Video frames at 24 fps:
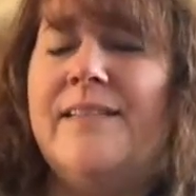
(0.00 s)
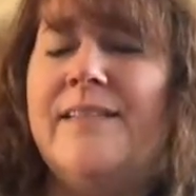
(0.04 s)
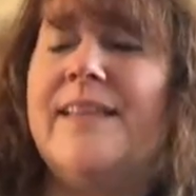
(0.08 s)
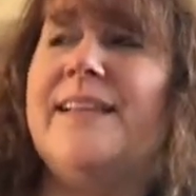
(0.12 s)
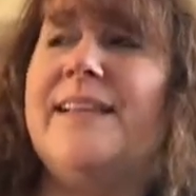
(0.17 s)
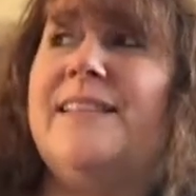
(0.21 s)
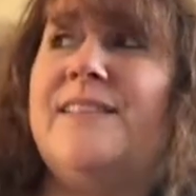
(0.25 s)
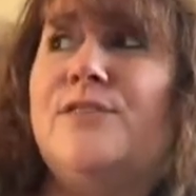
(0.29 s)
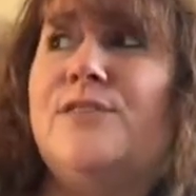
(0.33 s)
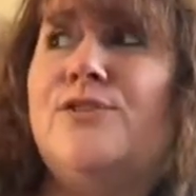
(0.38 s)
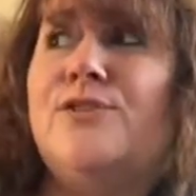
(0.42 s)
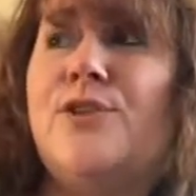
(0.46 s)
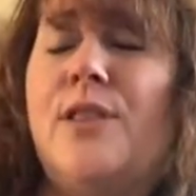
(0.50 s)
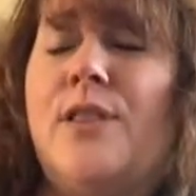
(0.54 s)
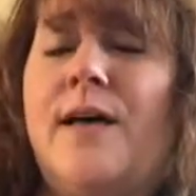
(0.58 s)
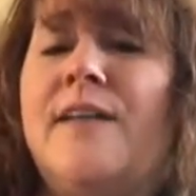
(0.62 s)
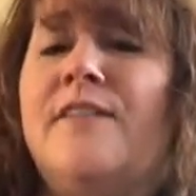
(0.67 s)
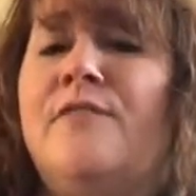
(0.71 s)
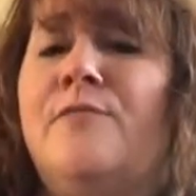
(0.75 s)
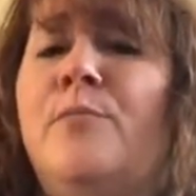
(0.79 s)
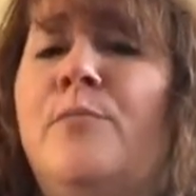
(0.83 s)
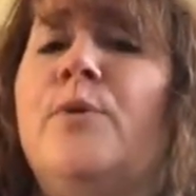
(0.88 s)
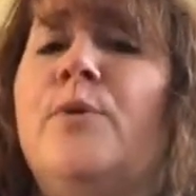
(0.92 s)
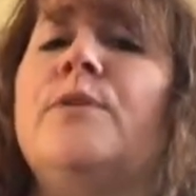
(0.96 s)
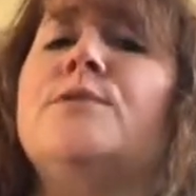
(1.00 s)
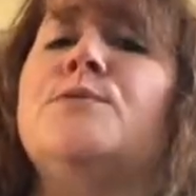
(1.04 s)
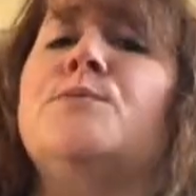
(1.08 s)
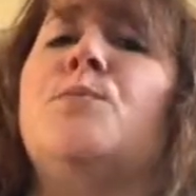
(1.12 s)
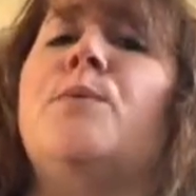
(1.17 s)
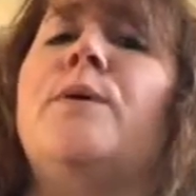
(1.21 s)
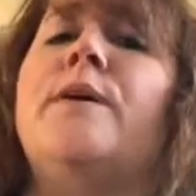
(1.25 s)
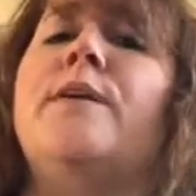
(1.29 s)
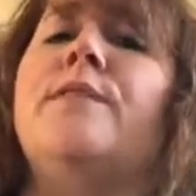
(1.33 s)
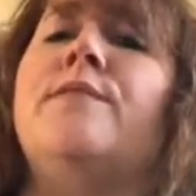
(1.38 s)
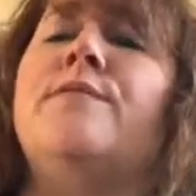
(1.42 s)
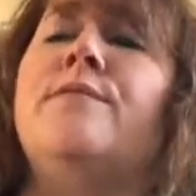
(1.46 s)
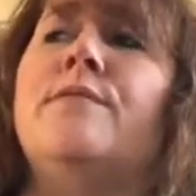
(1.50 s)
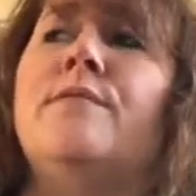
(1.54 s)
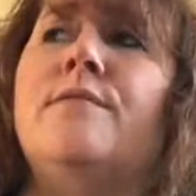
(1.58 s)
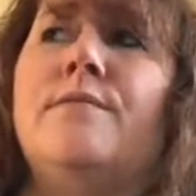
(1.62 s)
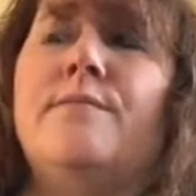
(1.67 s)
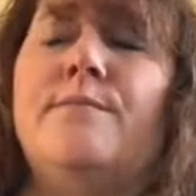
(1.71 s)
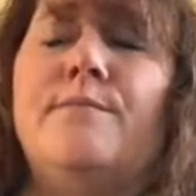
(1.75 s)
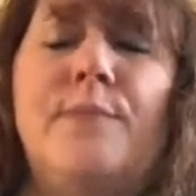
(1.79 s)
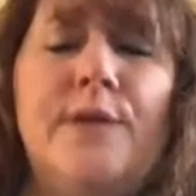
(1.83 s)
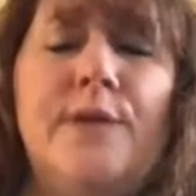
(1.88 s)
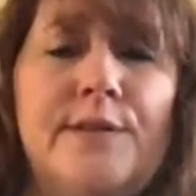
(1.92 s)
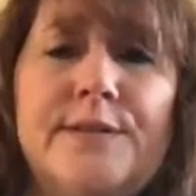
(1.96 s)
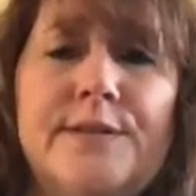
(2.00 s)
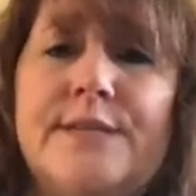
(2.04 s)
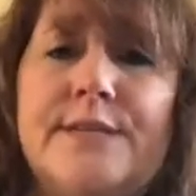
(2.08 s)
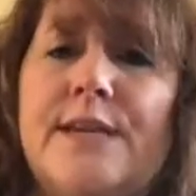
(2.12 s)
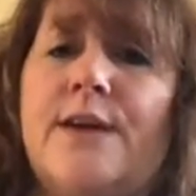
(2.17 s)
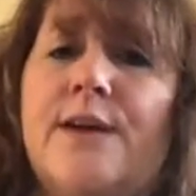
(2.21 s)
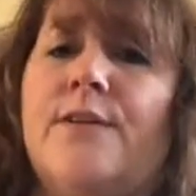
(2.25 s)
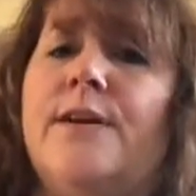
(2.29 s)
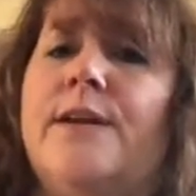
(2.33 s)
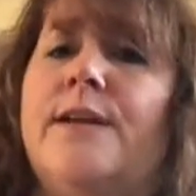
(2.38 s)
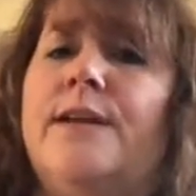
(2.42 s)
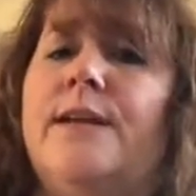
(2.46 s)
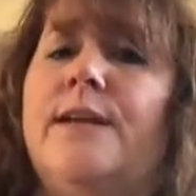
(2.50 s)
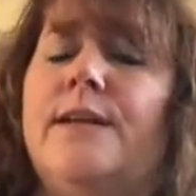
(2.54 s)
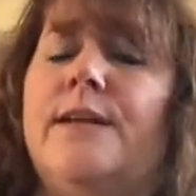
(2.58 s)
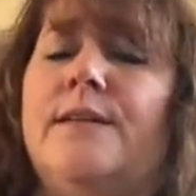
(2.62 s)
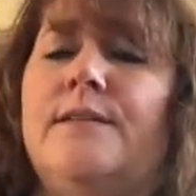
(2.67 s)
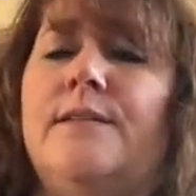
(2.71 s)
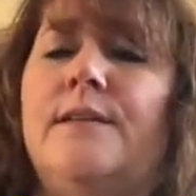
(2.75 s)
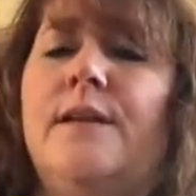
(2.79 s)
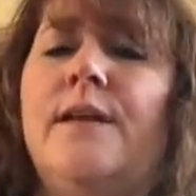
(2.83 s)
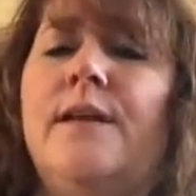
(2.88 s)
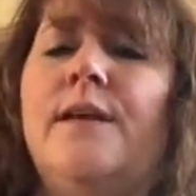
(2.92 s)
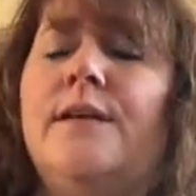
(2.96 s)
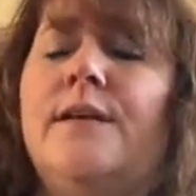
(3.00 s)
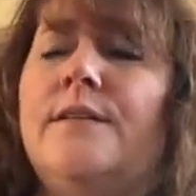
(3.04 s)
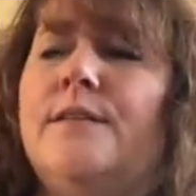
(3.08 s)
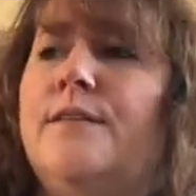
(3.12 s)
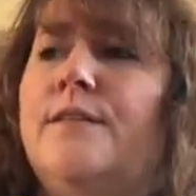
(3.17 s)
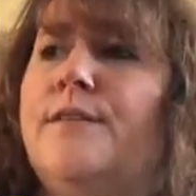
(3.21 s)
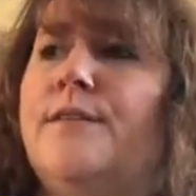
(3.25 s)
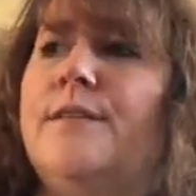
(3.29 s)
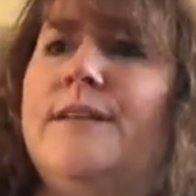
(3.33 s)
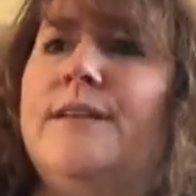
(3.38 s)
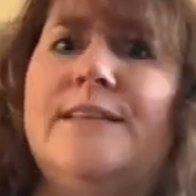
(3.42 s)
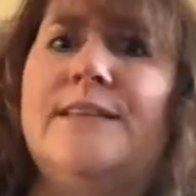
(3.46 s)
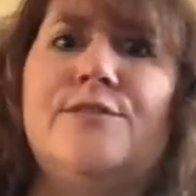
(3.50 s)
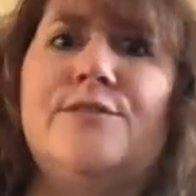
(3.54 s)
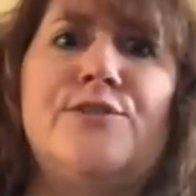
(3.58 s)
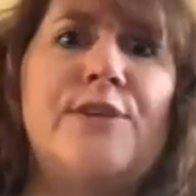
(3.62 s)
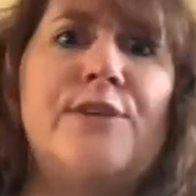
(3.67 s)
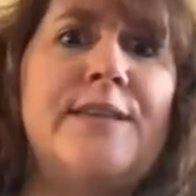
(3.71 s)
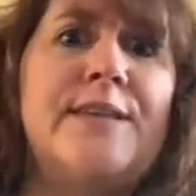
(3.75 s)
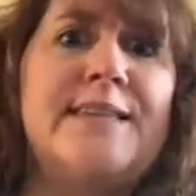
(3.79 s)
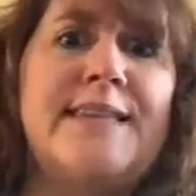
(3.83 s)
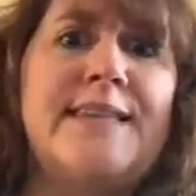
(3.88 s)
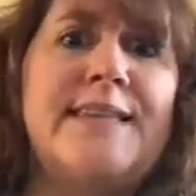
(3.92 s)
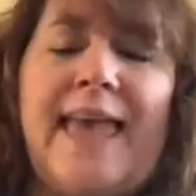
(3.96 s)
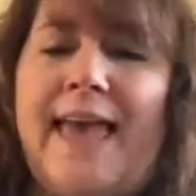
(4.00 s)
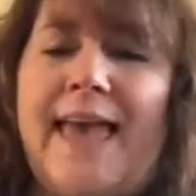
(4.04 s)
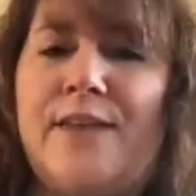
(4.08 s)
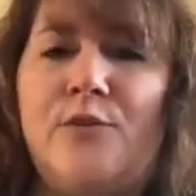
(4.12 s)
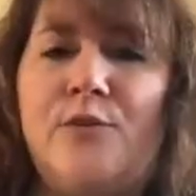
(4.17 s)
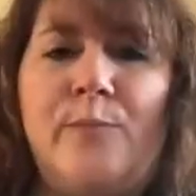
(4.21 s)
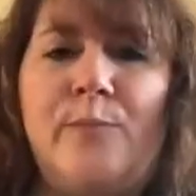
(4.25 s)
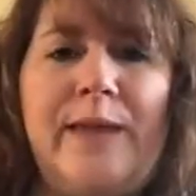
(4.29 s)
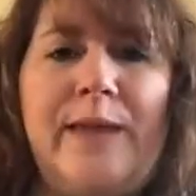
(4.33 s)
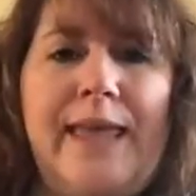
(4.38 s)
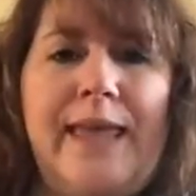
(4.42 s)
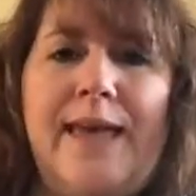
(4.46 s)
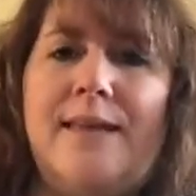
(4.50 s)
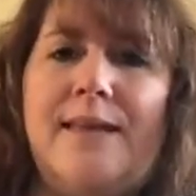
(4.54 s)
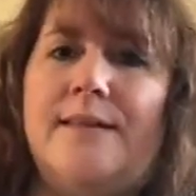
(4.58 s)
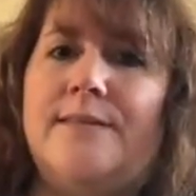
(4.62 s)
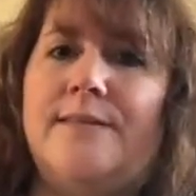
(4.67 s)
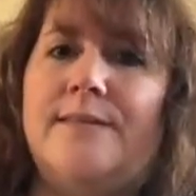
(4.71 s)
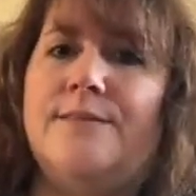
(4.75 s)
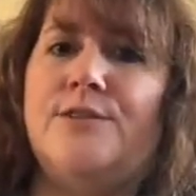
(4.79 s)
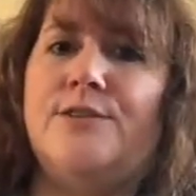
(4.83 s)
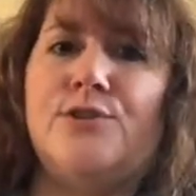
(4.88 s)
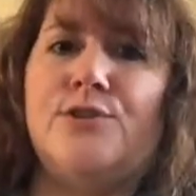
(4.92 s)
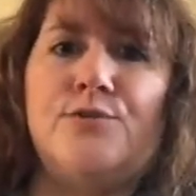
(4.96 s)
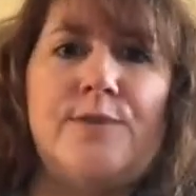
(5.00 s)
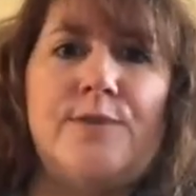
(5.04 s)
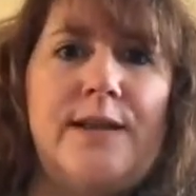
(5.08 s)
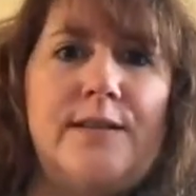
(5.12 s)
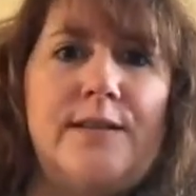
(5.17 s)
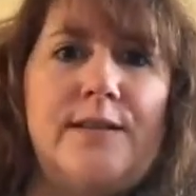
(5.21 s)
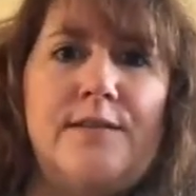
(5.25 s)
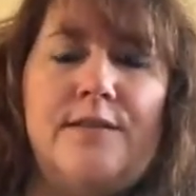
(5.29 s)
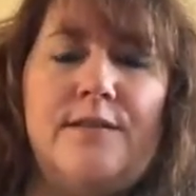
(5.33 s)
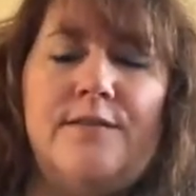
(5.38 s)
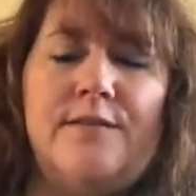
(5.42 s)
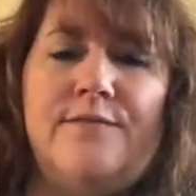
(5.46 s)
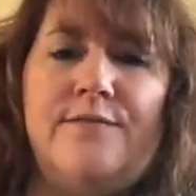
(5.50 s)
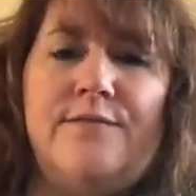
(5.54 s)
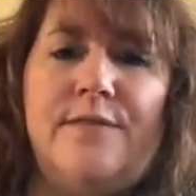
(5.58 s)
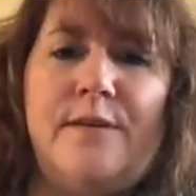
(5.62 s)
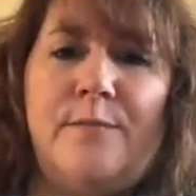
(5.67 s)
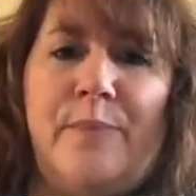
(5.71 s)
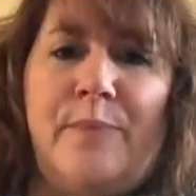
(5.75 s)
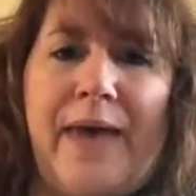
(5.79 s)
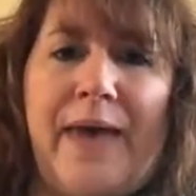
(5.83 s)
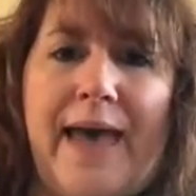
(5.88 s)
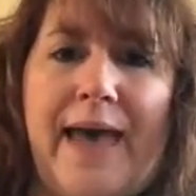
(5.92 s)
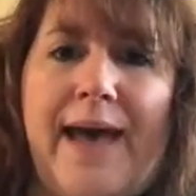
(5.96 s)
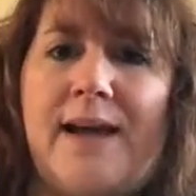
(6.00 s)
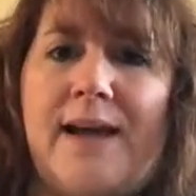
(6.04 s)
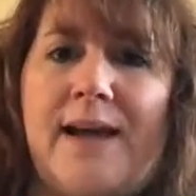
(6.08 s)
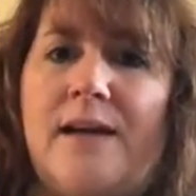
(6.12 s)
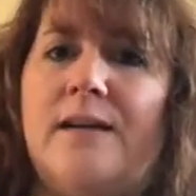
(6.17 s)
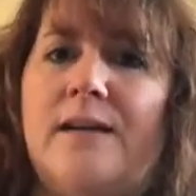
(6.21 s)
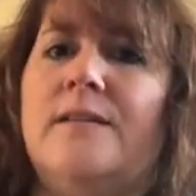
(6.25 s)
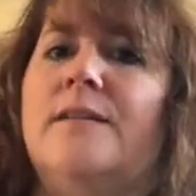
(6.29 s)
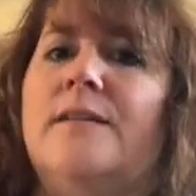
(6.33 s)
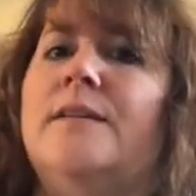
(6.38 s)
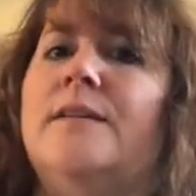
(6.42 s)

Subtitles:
Like there's a lot of books with military and, there's like Kendall McKenna's Strength of the Pack